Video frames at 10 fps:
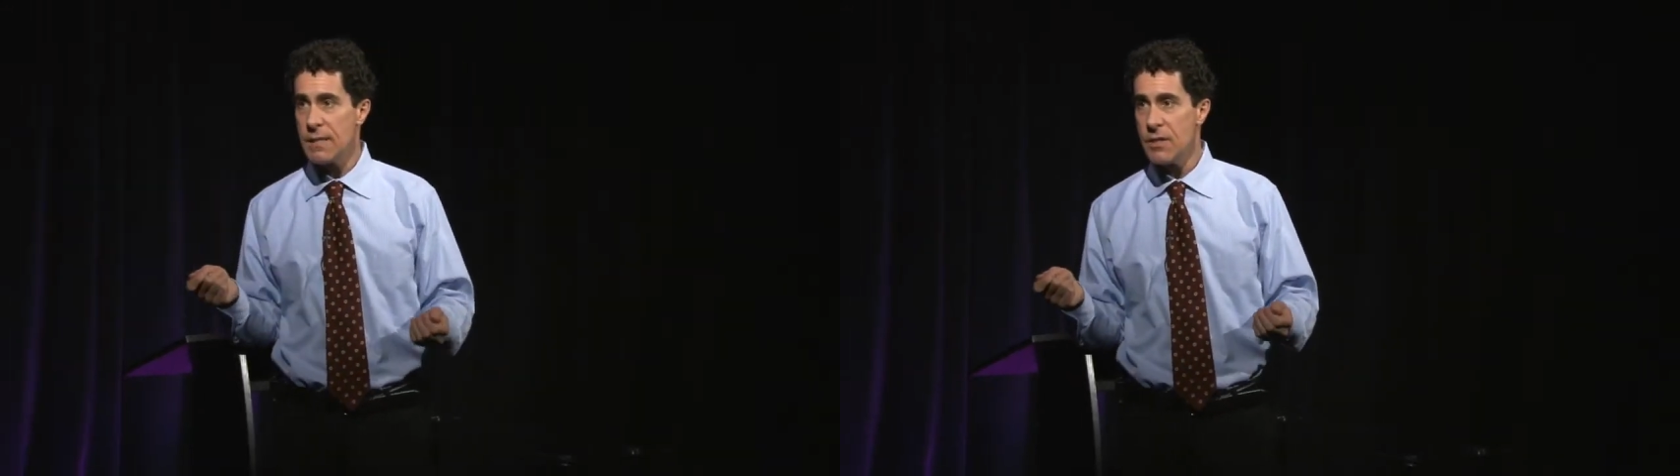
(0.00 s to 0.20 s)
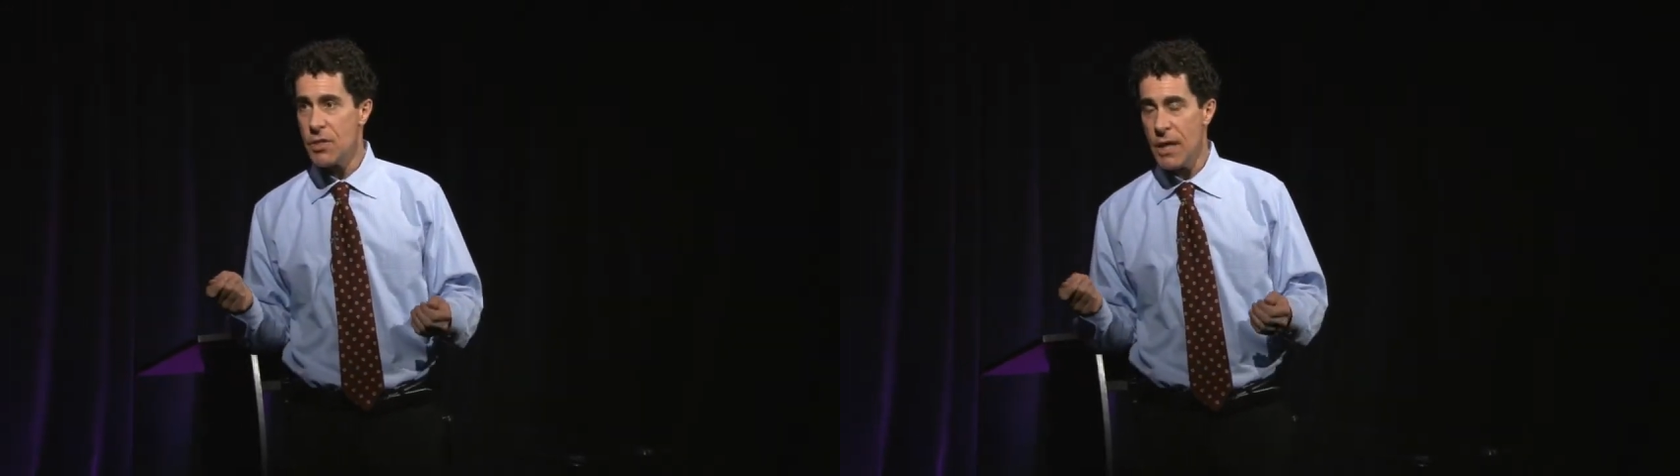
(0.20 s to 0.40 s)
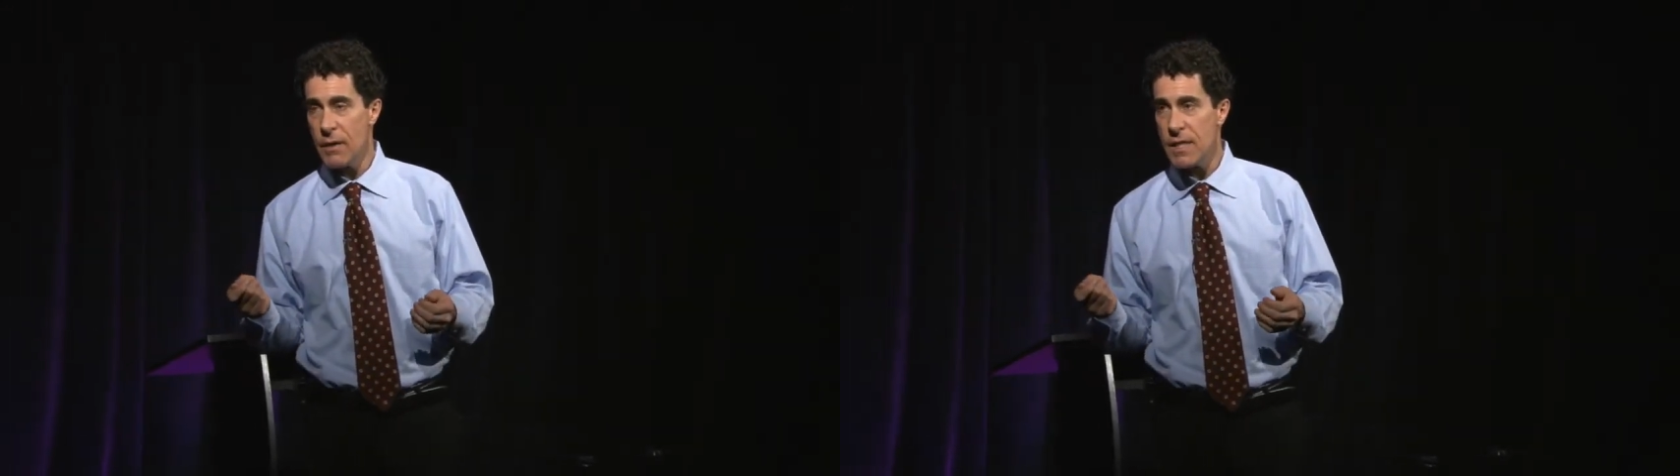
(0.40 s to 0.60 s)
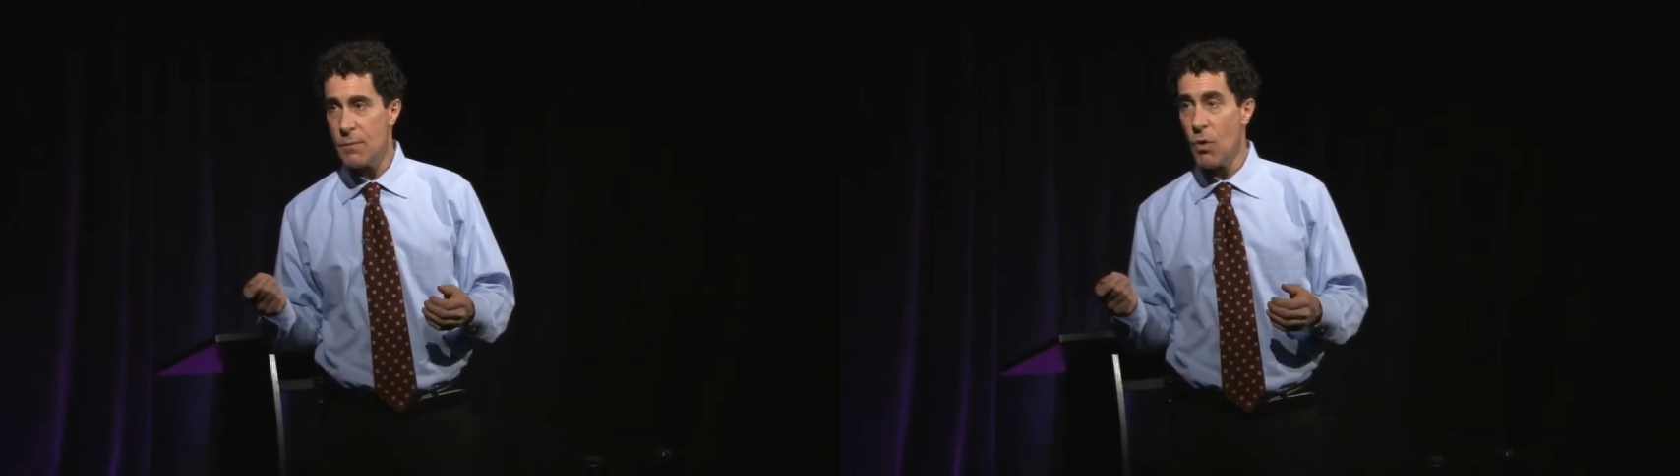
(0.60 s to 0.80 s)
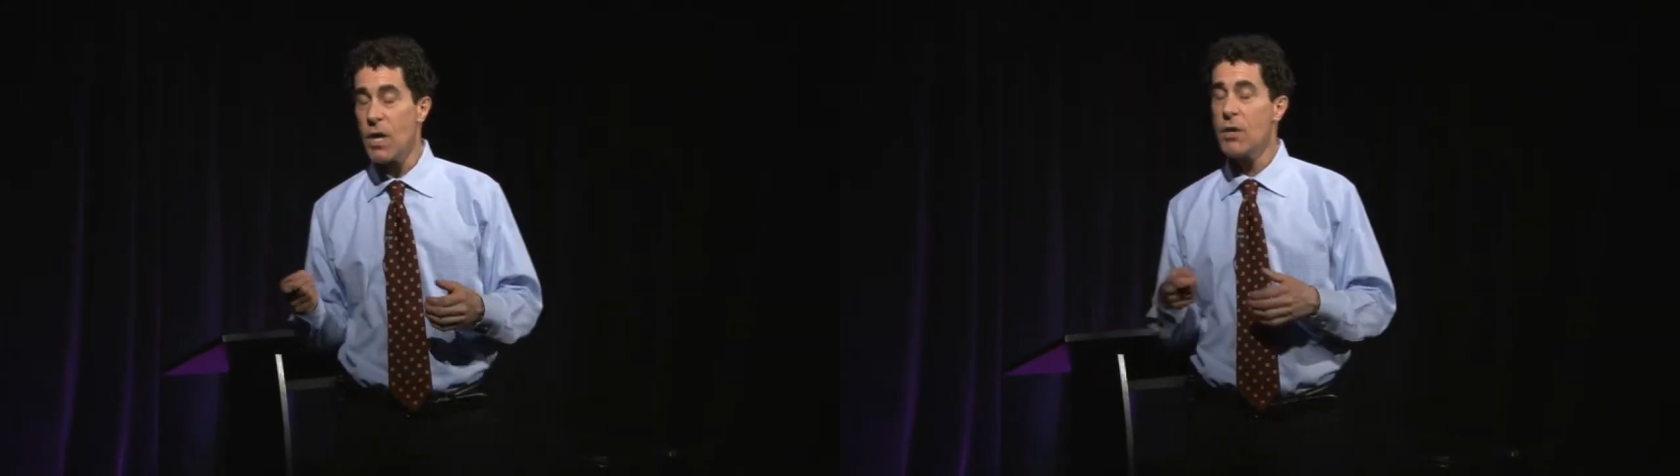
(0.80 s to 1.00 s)
it generates
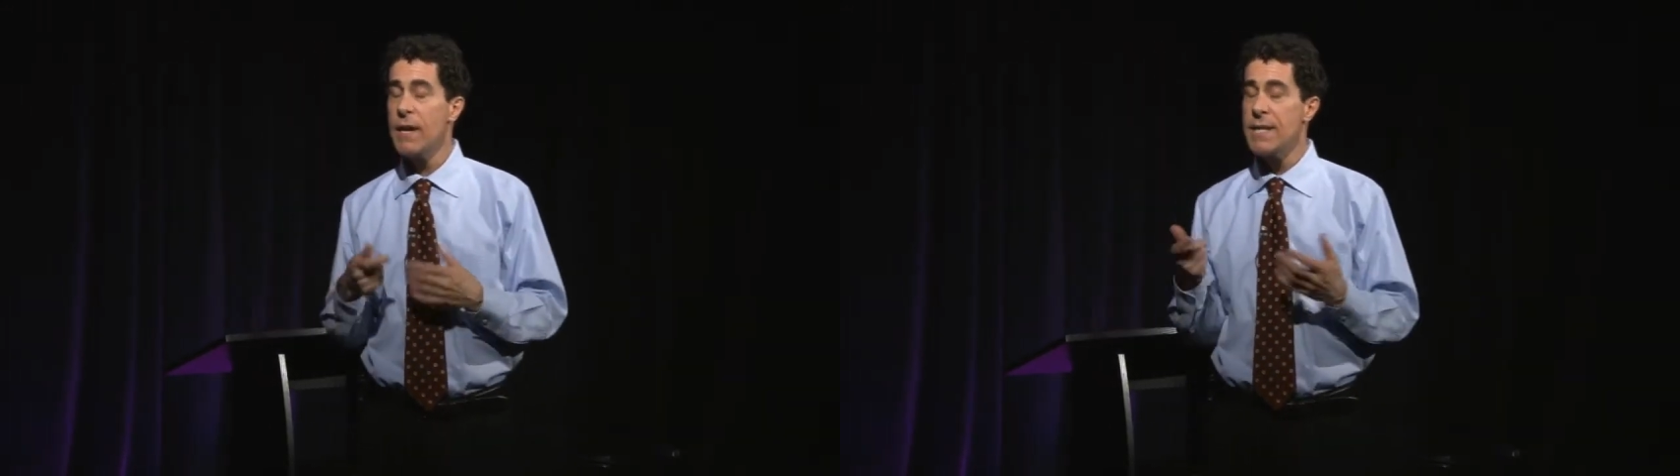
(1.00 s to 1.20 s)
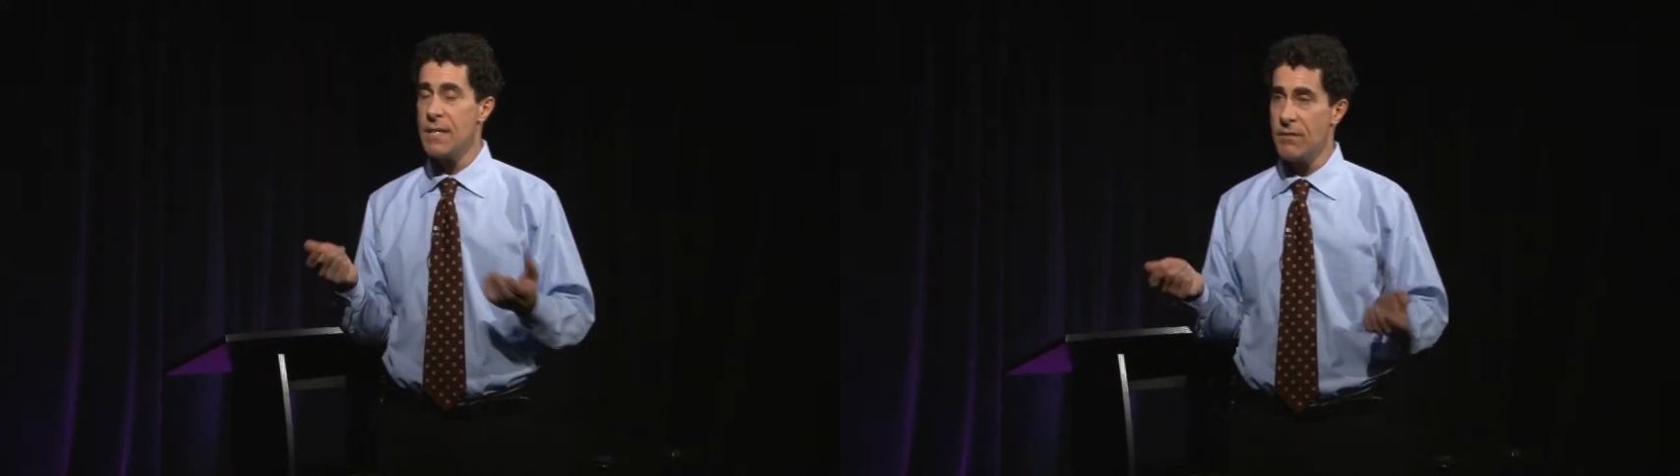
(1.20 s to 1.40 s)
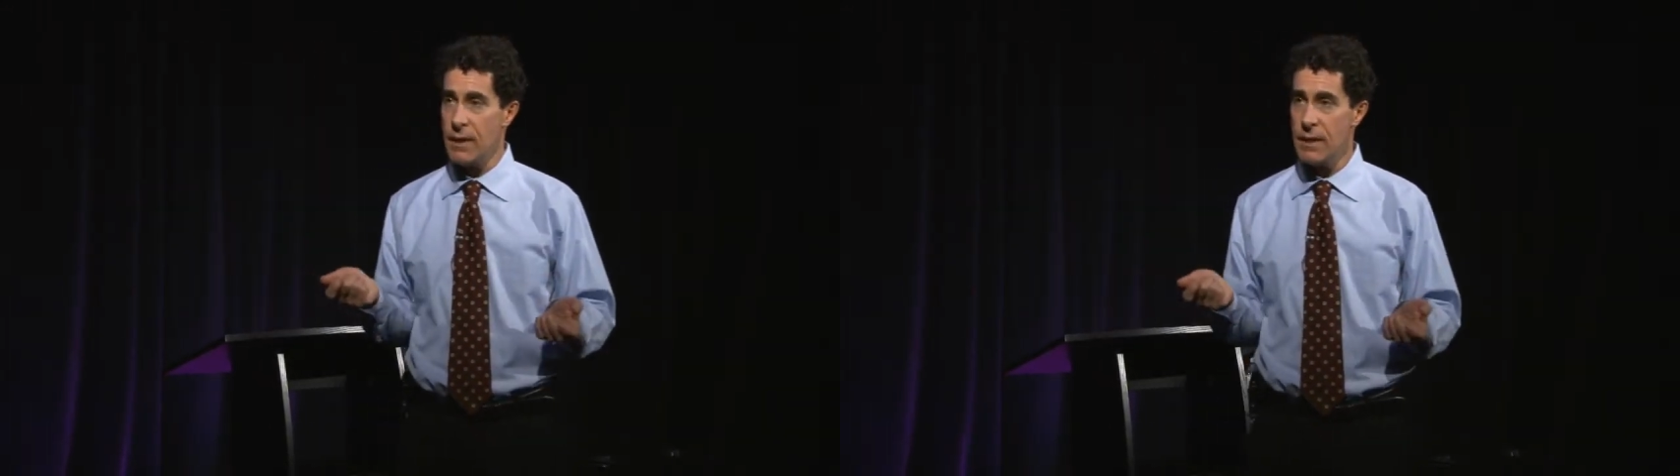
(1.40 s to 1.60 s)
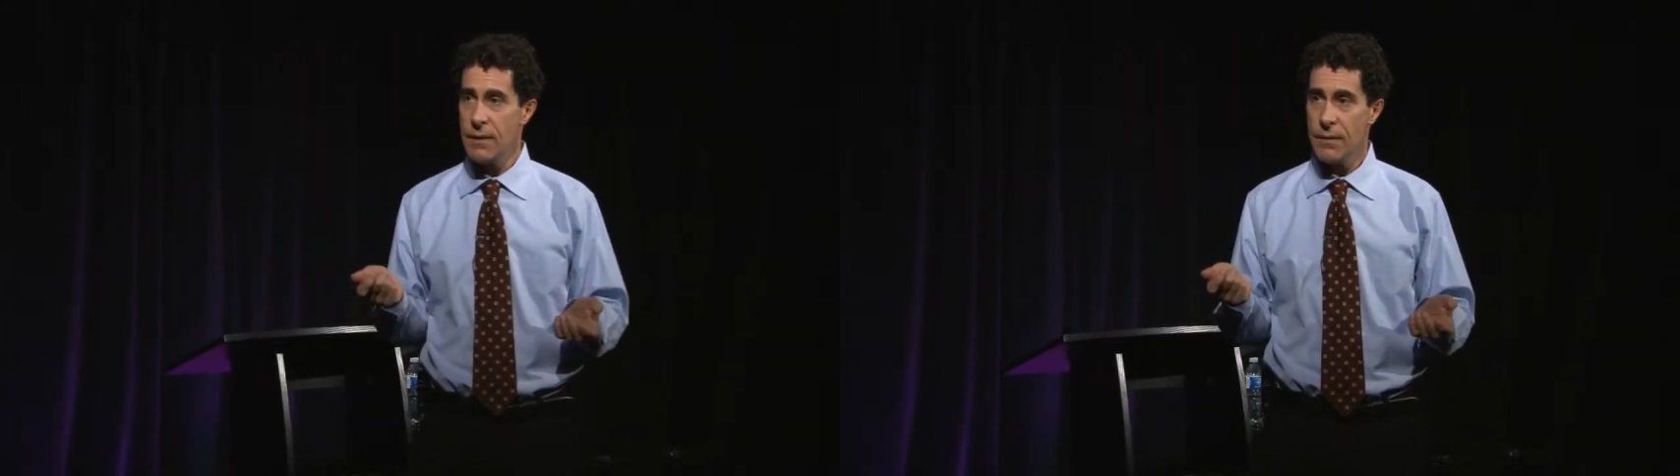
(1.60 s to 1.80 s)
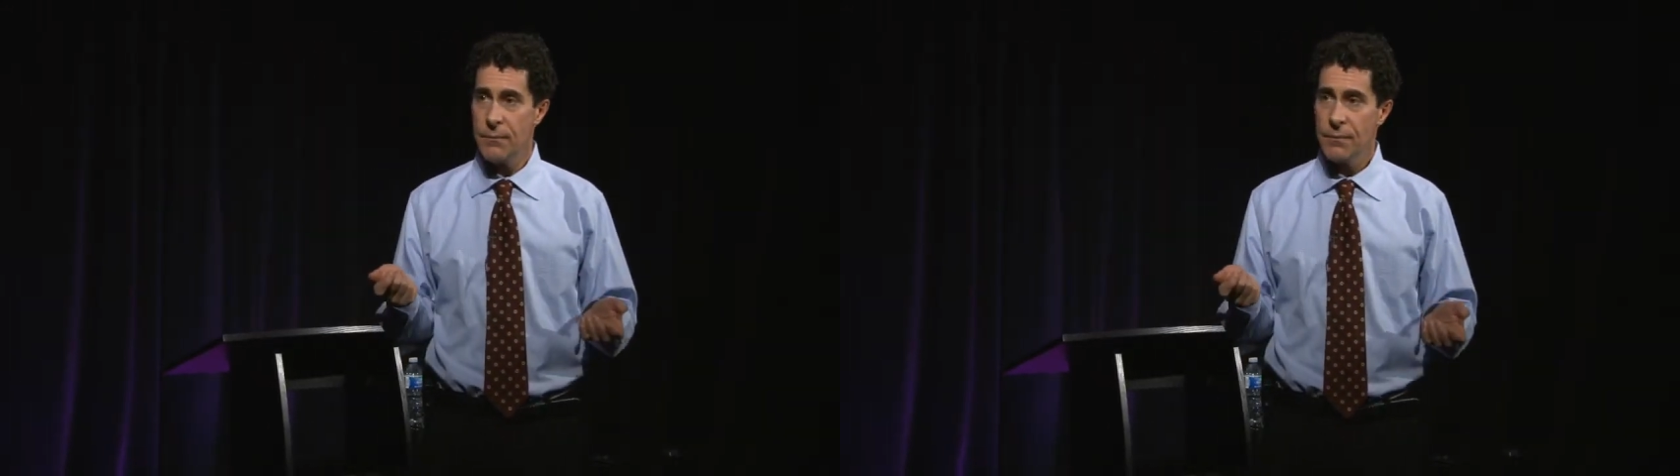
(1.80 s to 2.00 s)
more creativity,